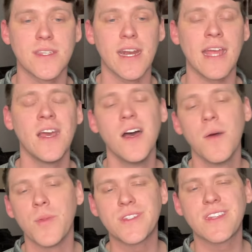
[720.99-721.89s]
today,
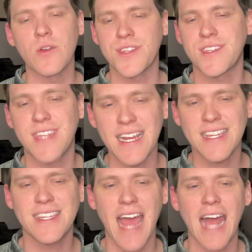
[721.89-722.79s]
but still 6
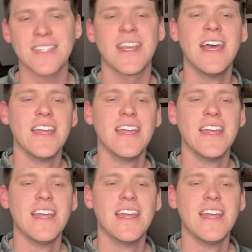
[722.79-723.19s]
sacks,